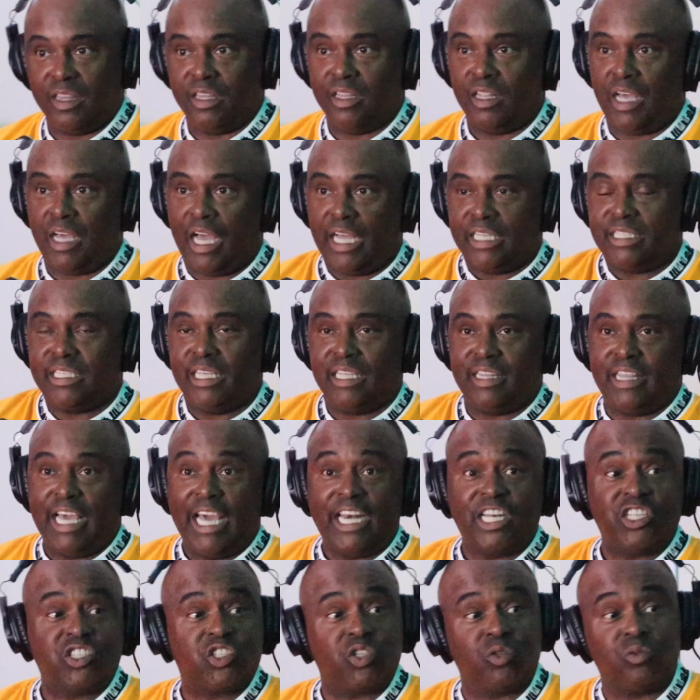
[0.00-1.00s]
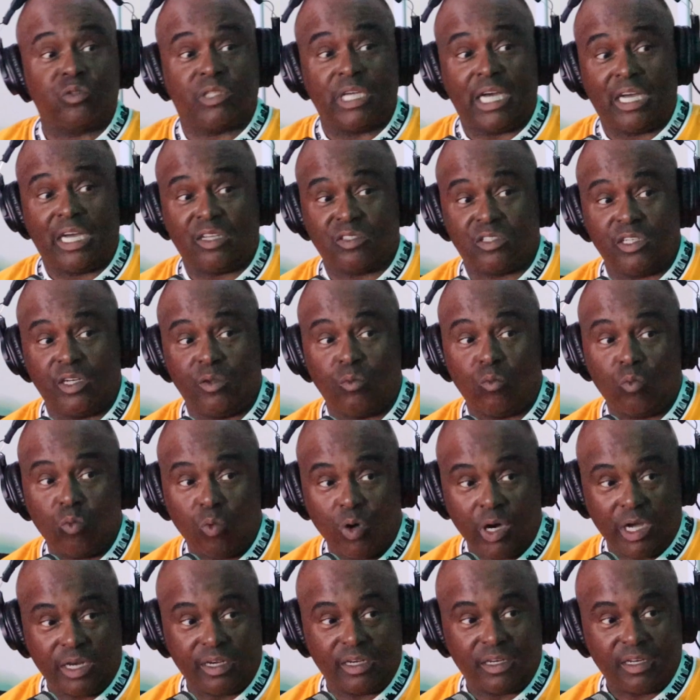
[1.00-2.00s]
I did that in
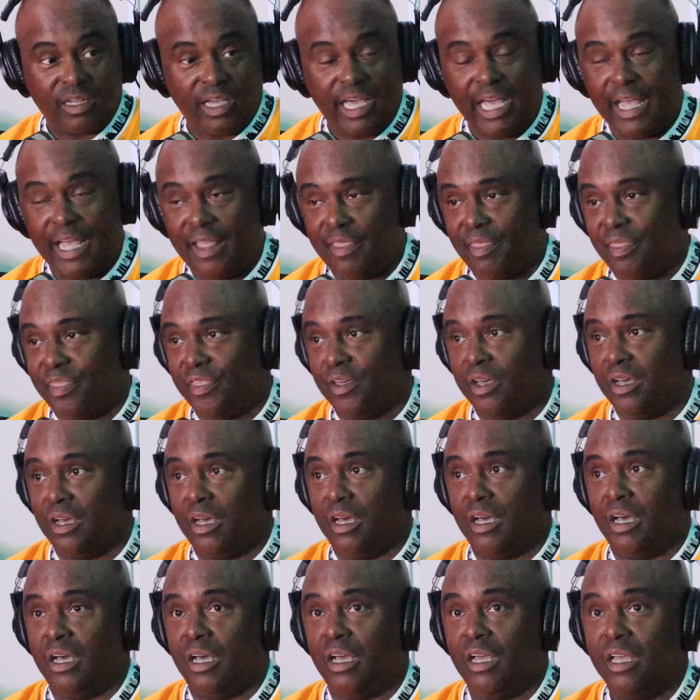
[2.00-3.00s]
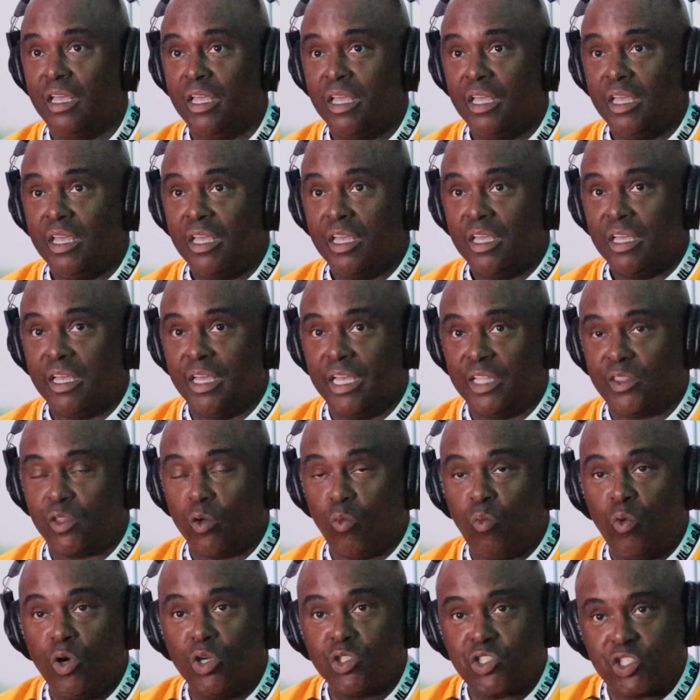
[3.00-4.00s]
2001 at the
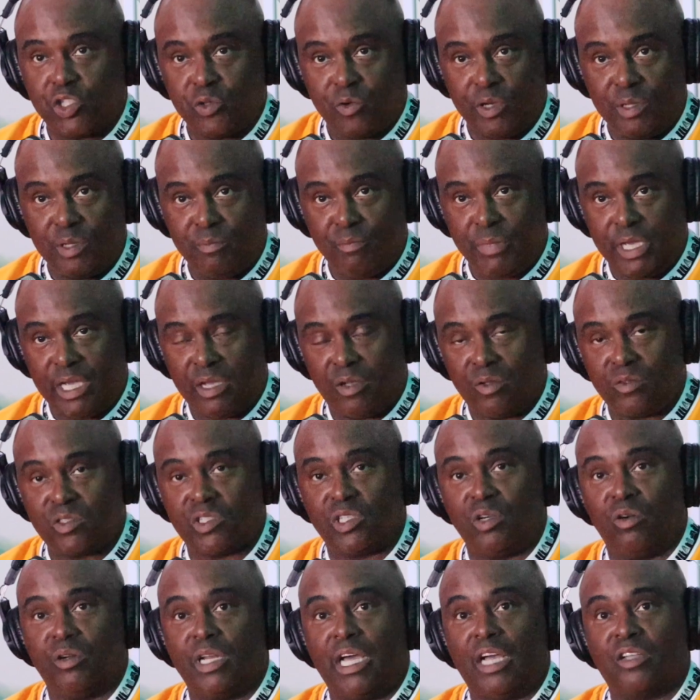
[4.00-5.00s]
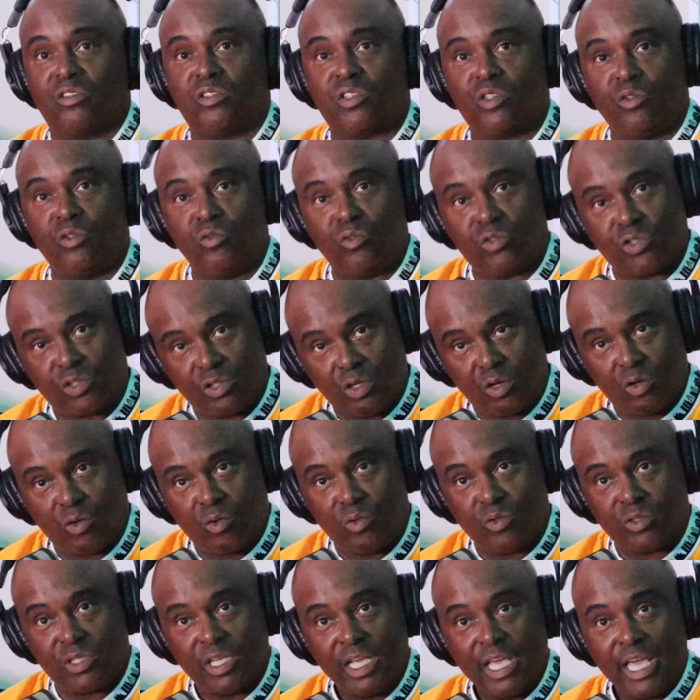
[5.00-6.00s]
Will Cherie Bell, sold out 2
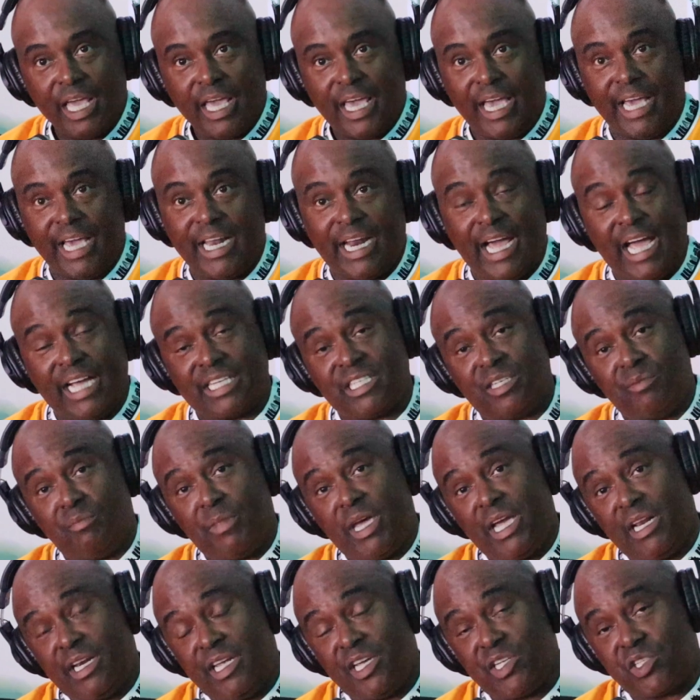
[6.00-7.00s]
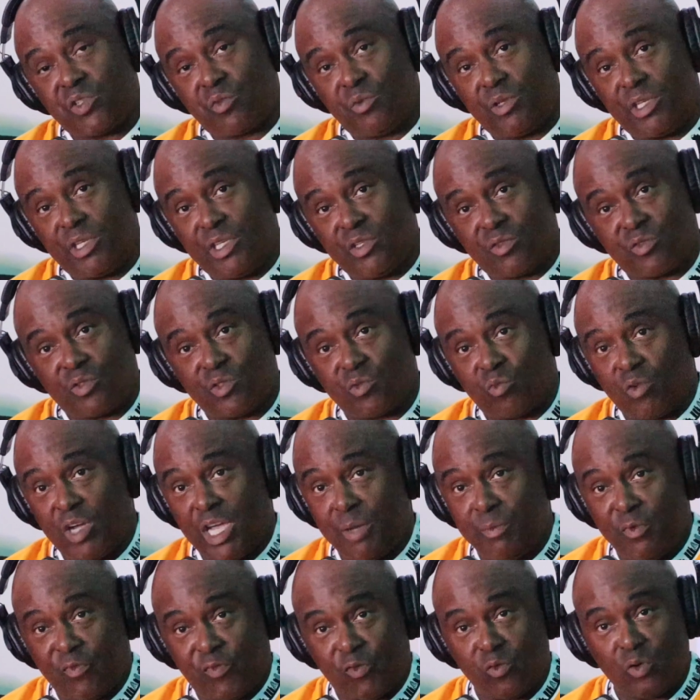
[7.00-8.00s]
shows, and I actually made history. This was way
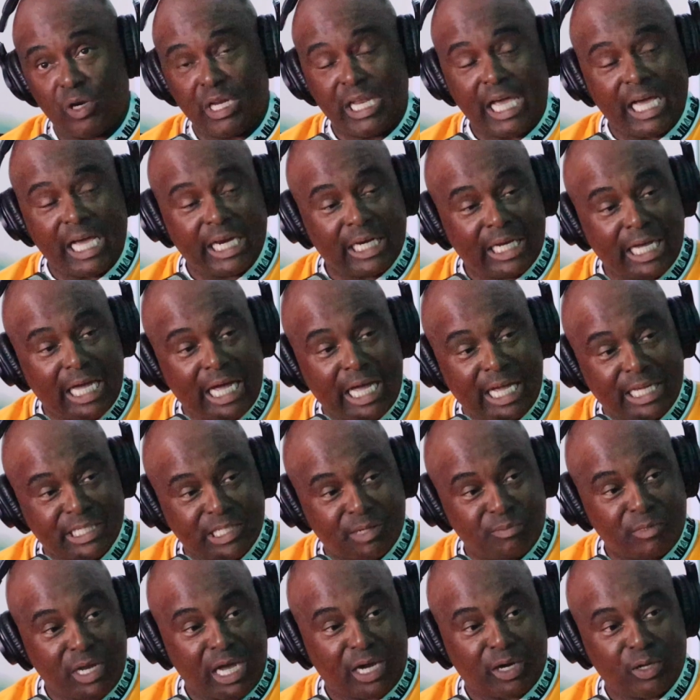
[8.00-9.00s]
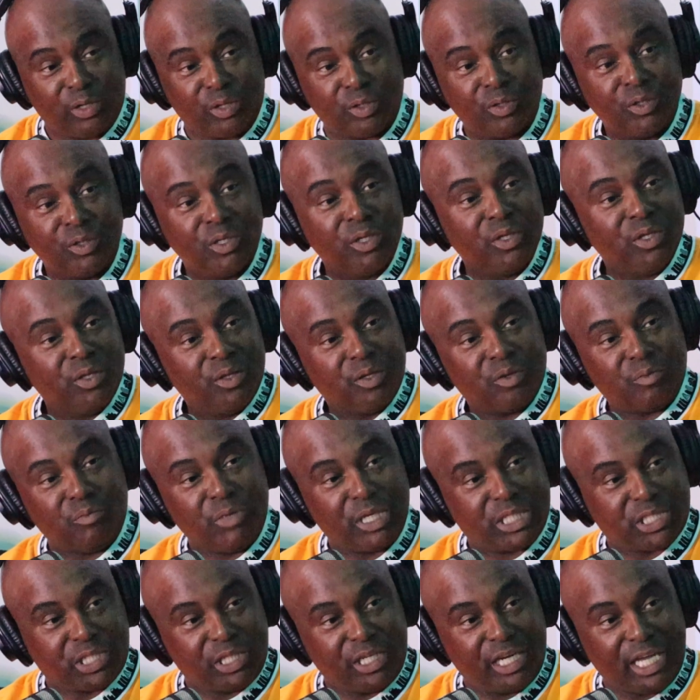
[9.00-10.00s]
before a lot of guys. I'm not going to
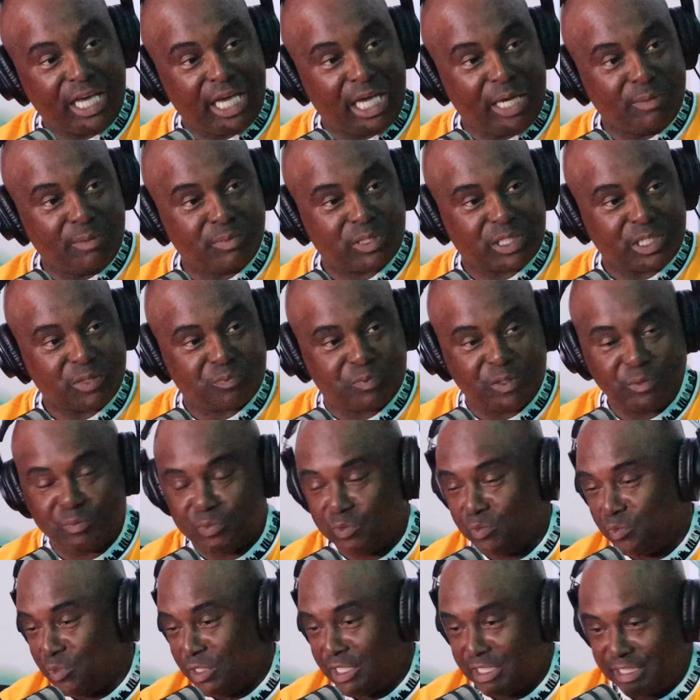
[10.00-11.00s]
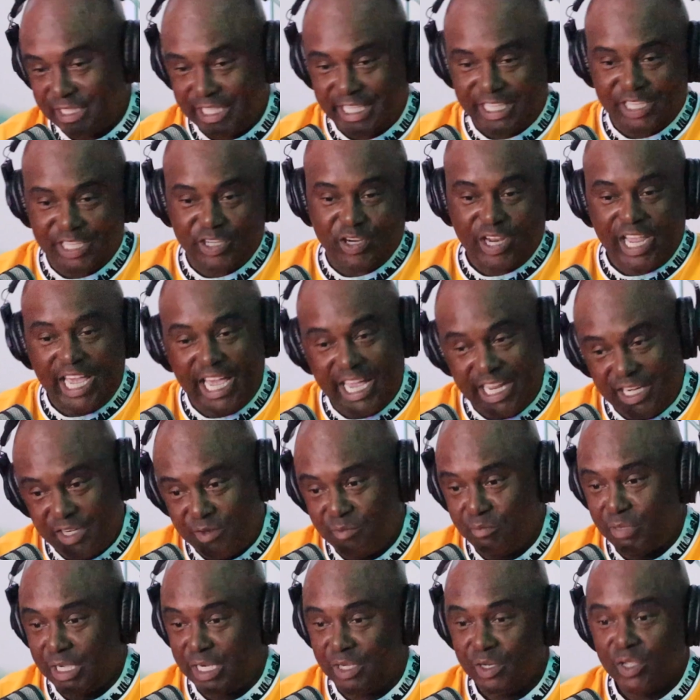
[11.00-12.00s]
mention names because people want to think you're hating,
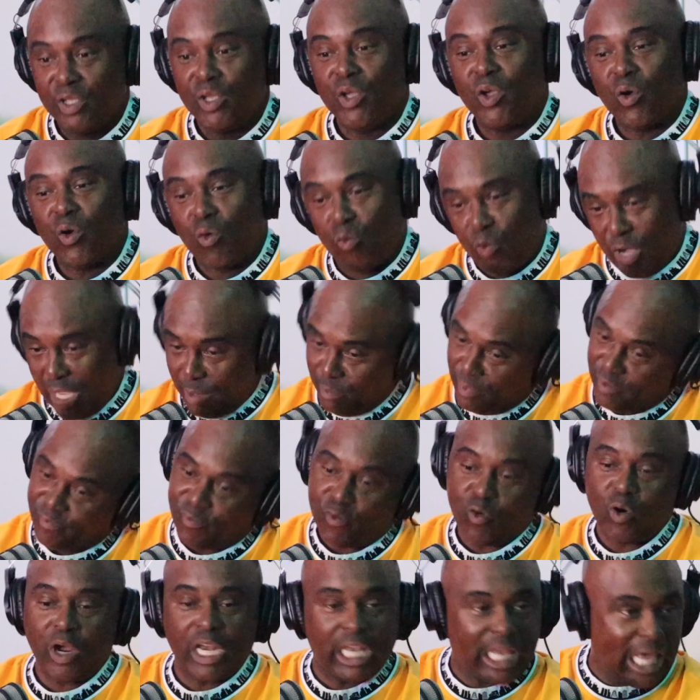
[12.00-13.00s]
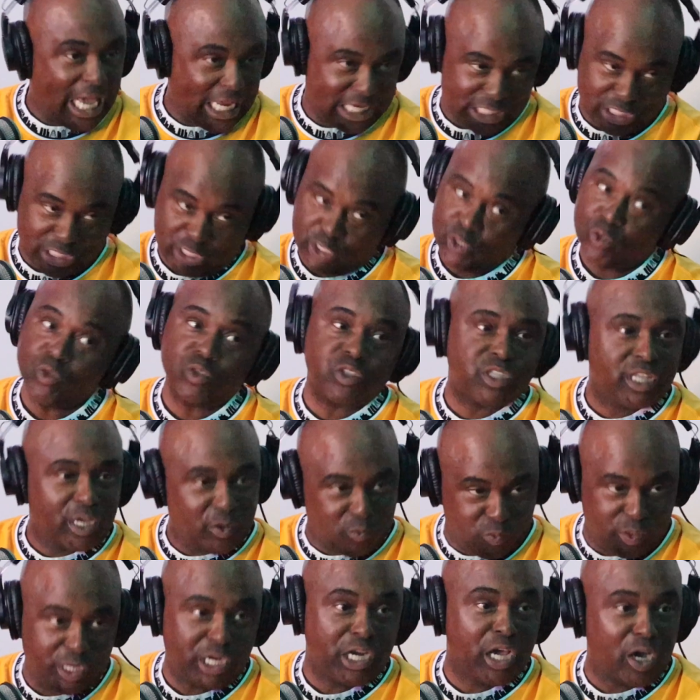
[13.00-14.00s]
but way before a lot of dudes that
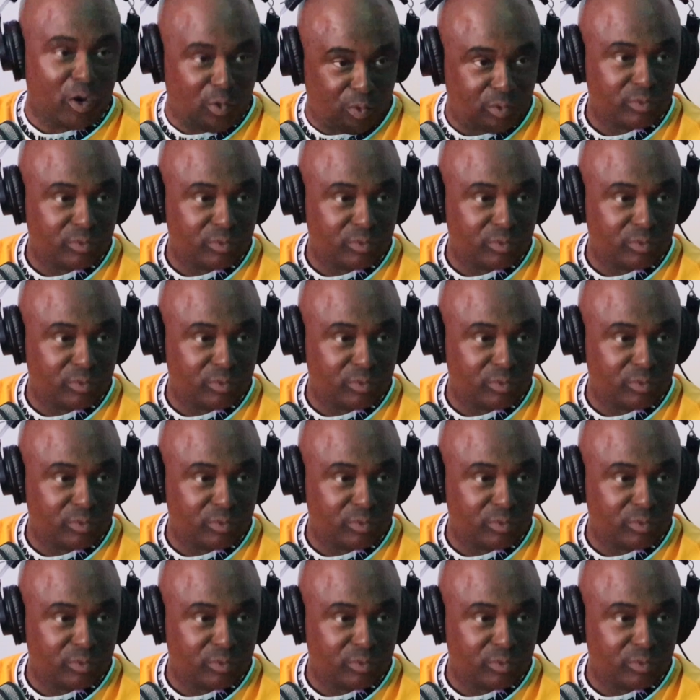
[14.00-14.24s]
we know.